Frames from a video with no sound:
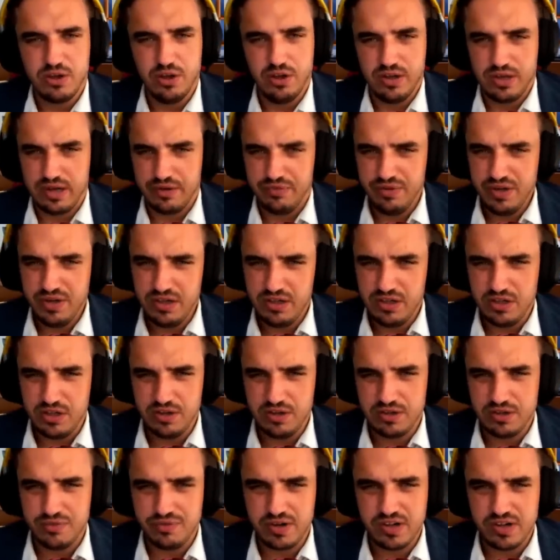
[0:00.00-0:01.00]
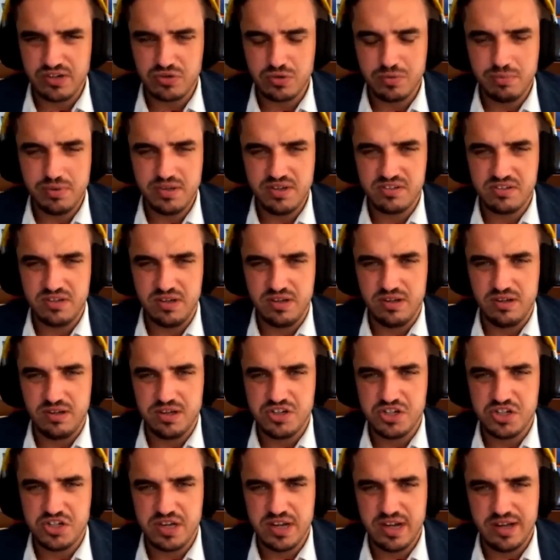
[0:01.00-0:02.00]
I think the Freedom Plus
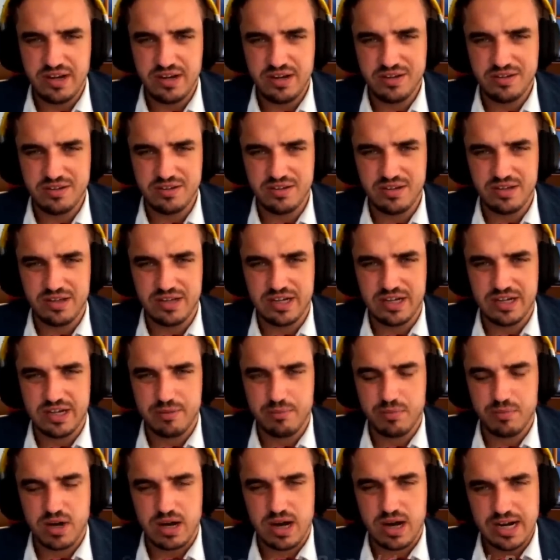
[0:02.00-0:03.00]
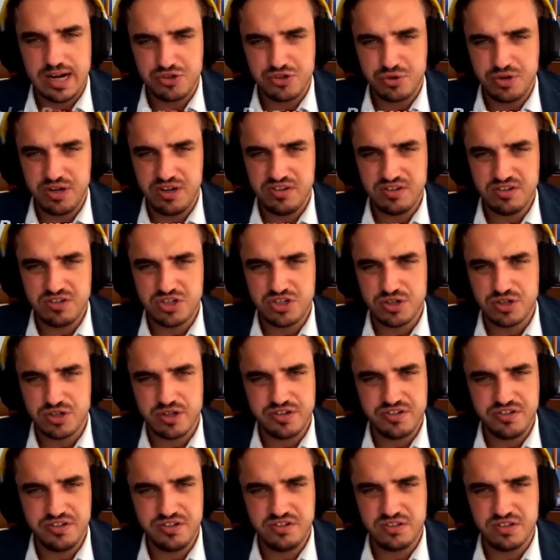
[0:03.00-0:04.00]
initiated high treason
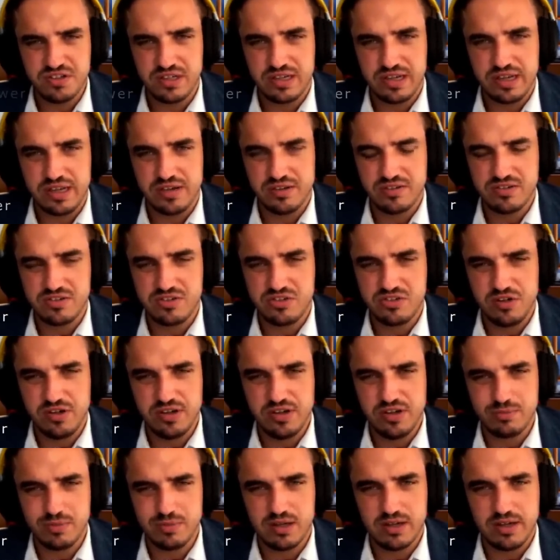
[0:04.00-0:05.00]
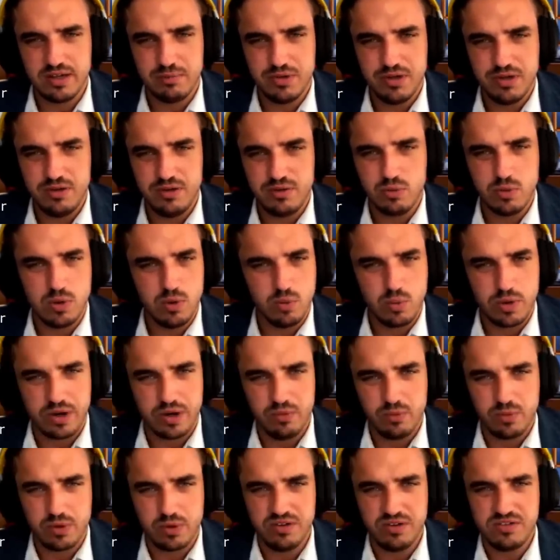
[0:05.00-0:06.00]
charges against Julius Malema.
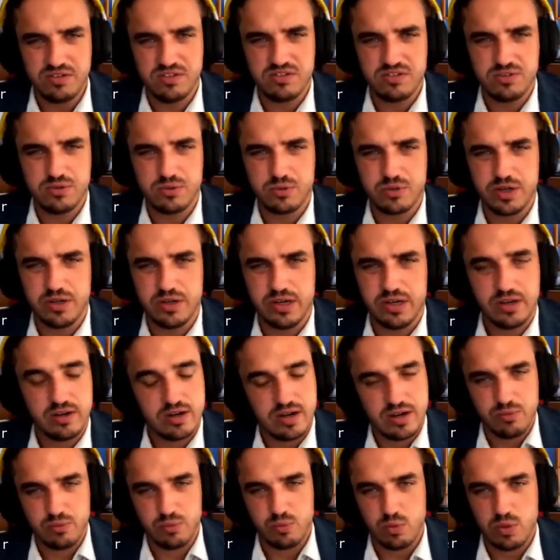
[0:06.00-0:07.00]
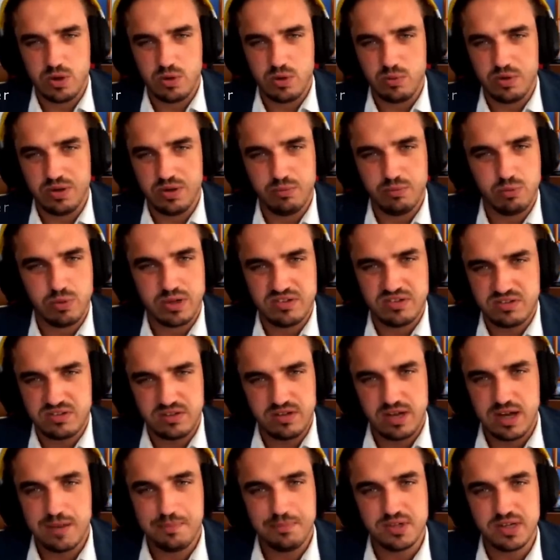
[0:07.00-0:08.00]
What is the story there, and what's
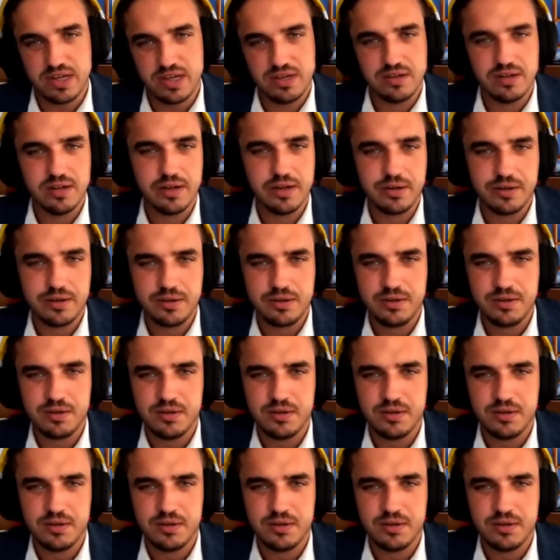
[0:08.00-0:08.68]
the update there?